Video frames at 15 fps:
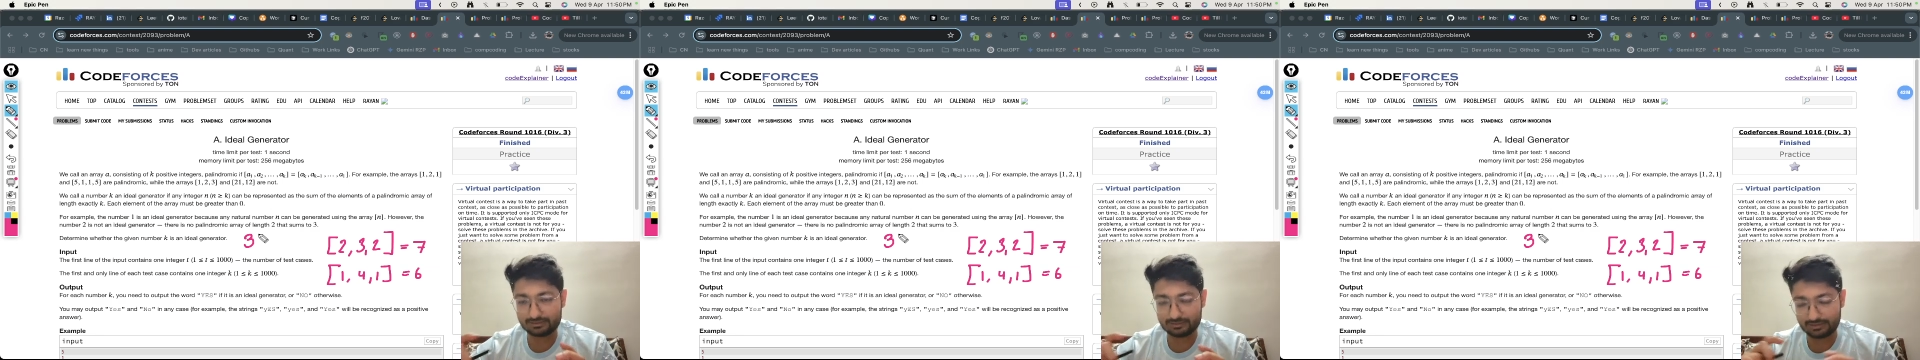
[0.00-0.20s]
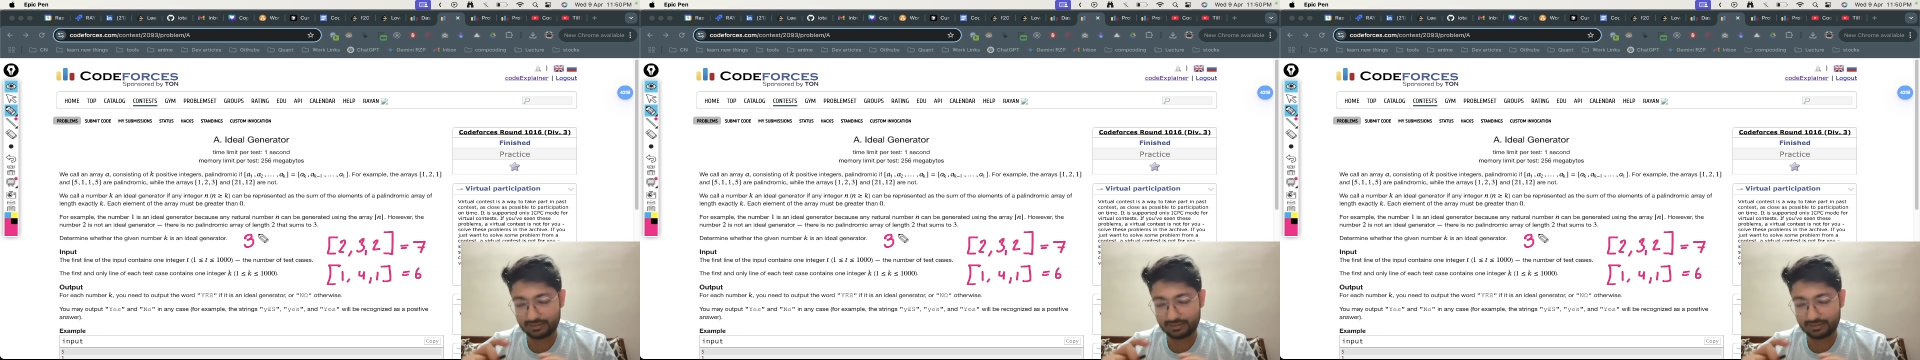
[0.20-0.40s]

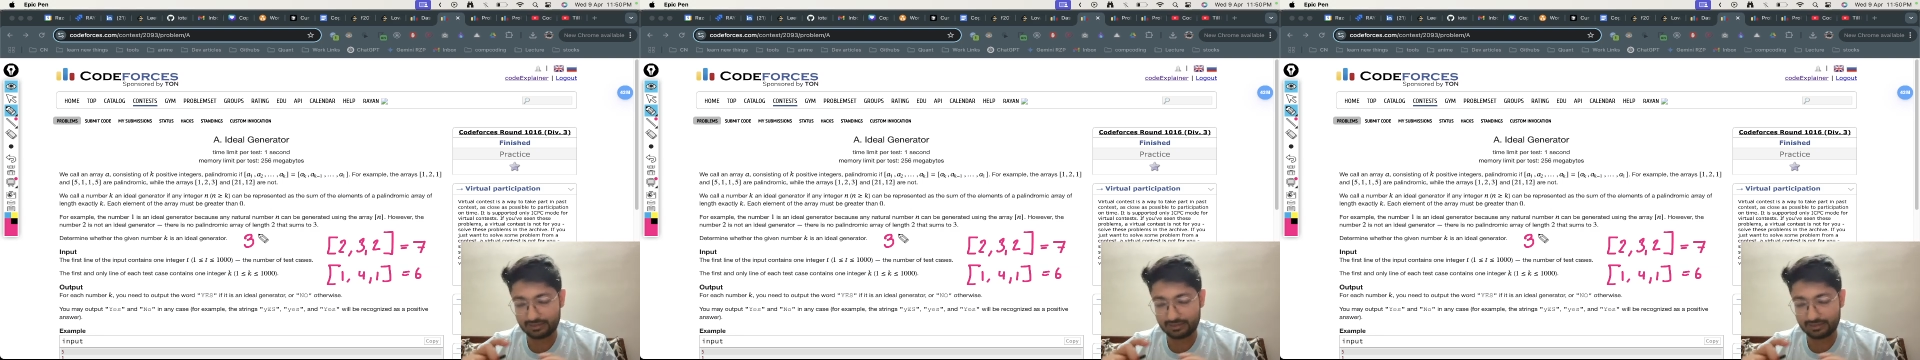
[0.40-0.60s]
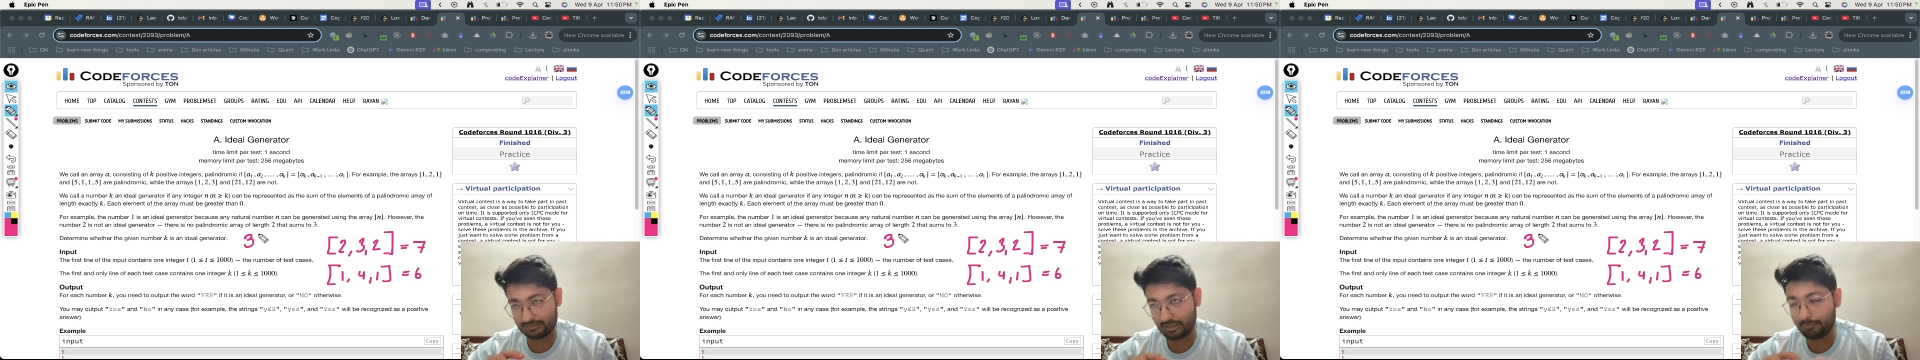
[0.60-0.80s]
like
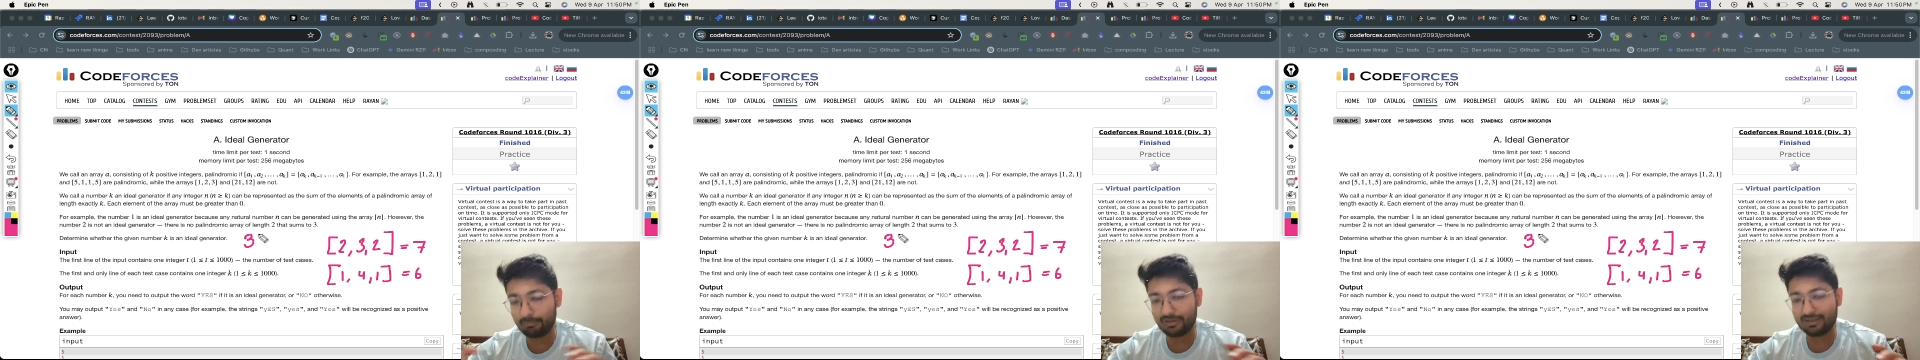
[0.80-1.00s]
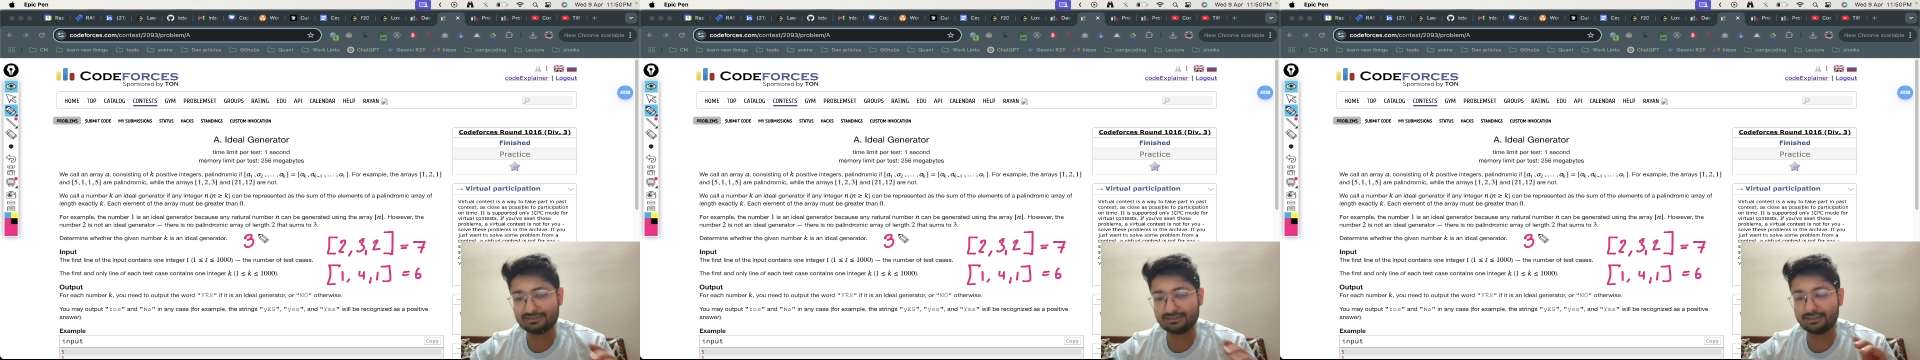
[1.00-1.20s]

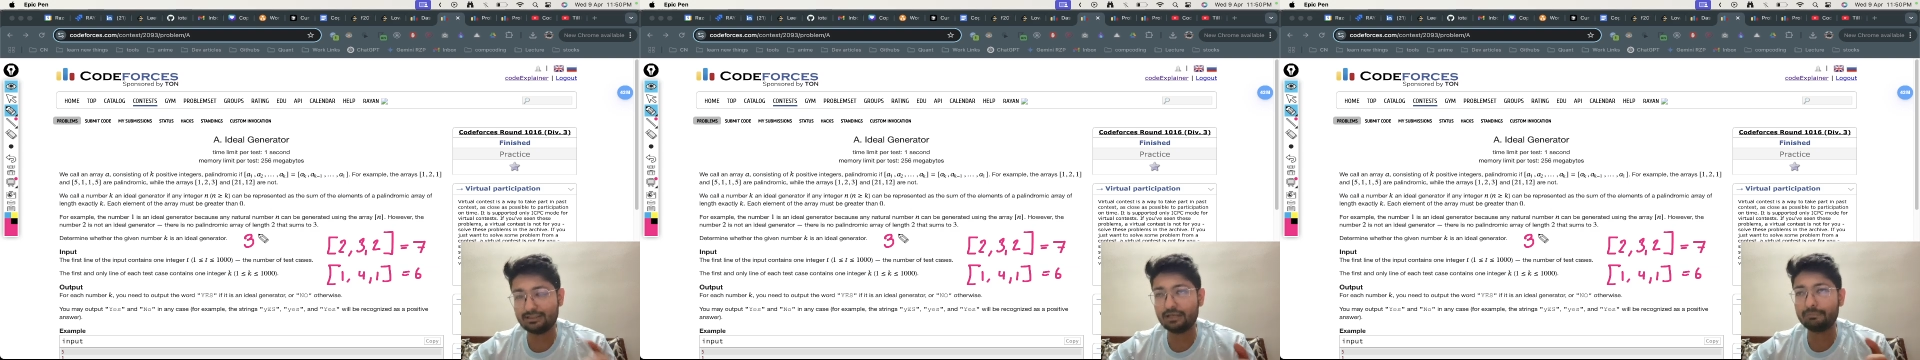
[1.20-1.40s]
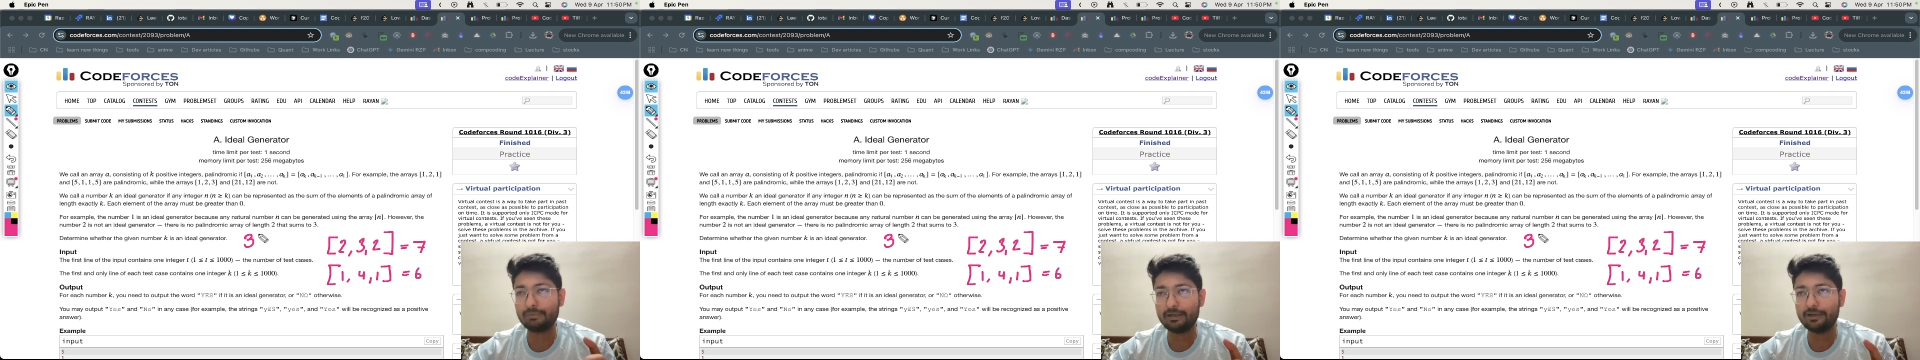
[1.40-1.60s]
numbers in
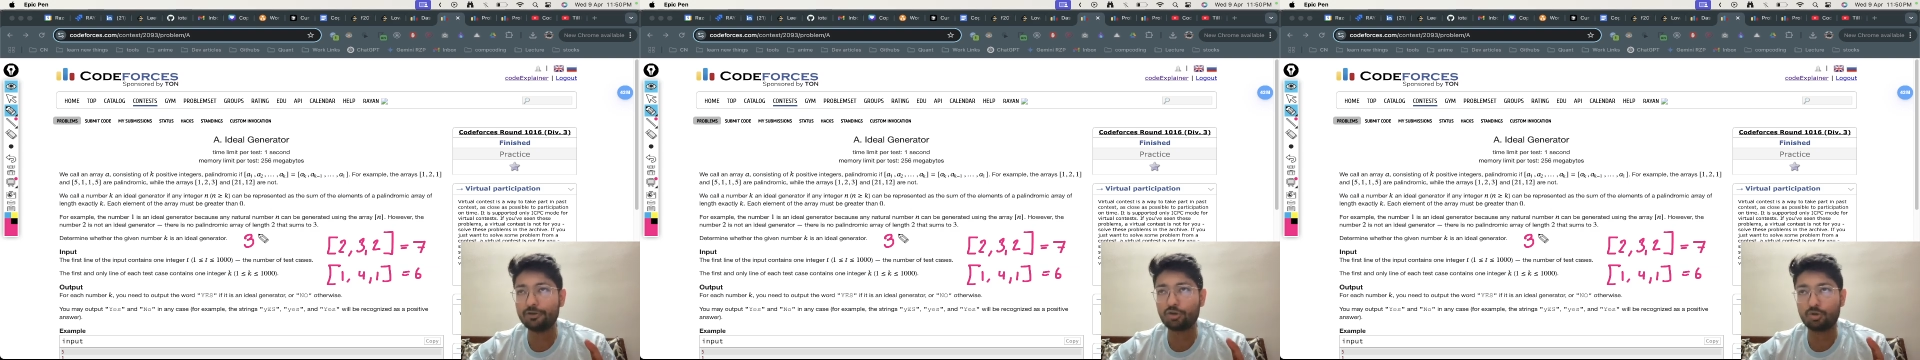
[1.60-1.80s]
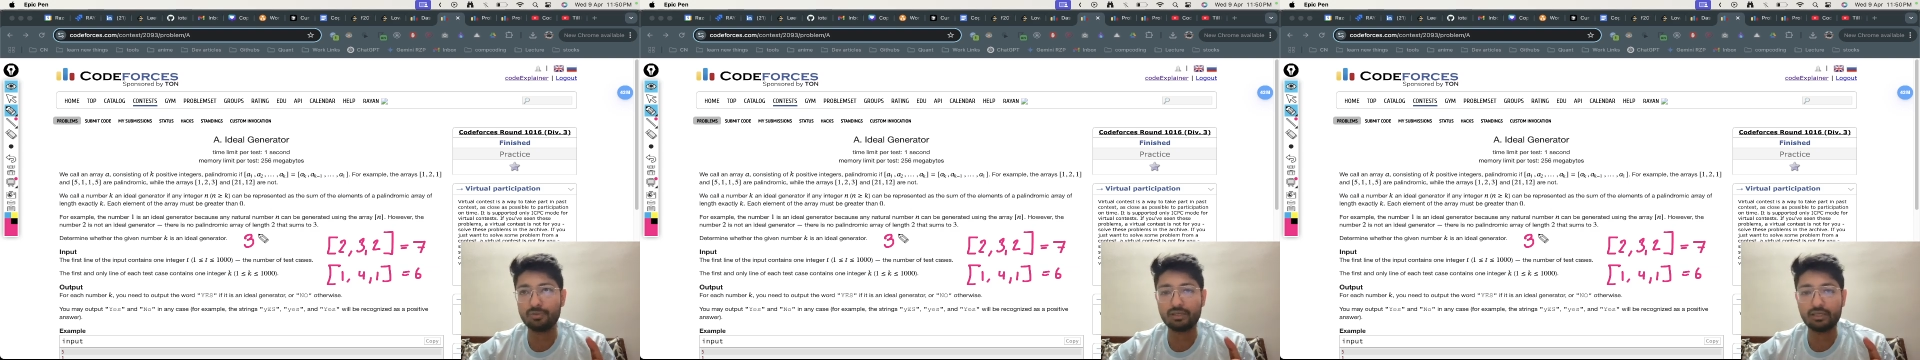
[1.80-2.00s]
that
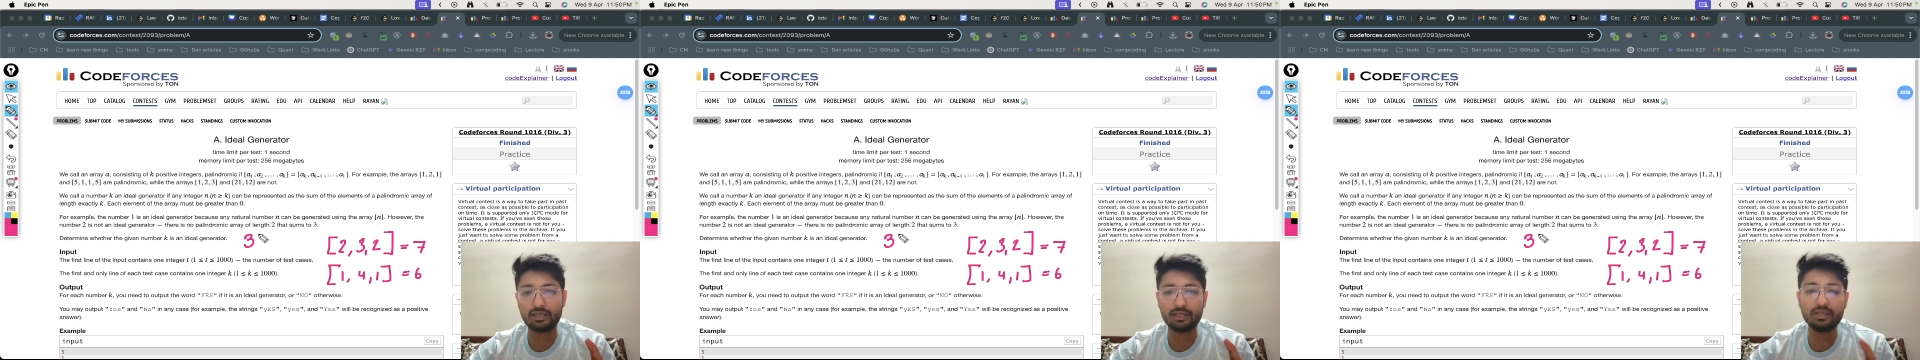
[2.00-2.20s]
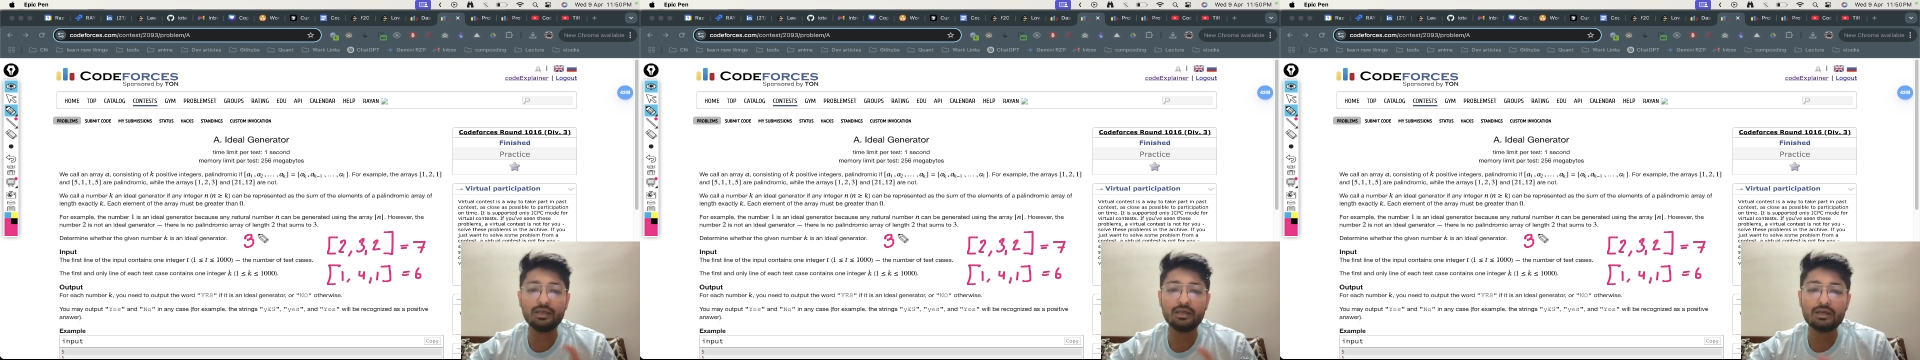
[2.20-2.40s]
palindromic
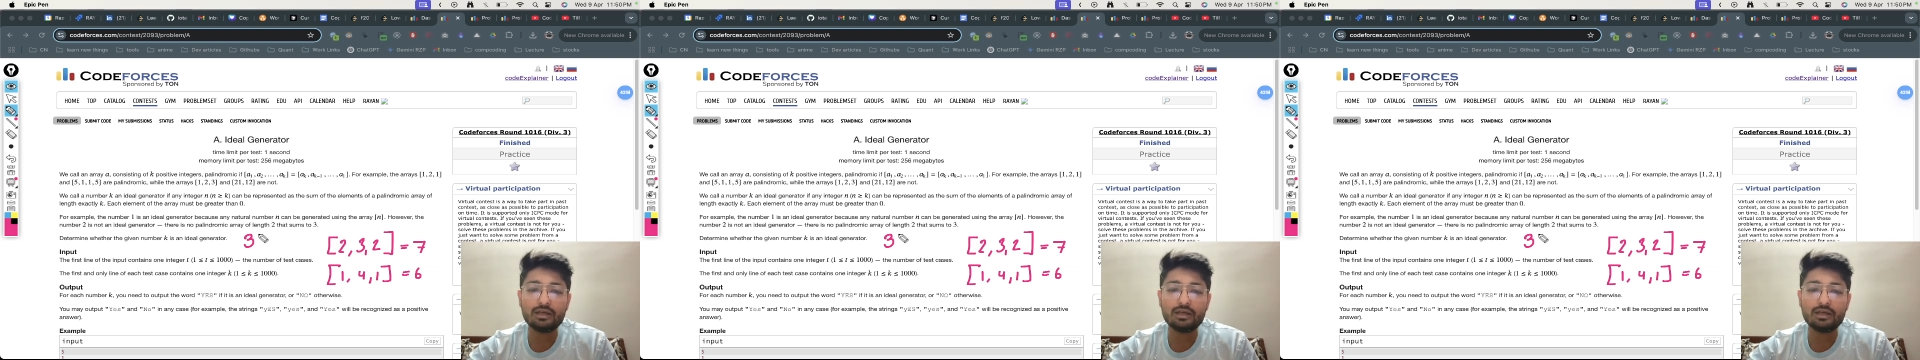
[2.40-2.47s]
array,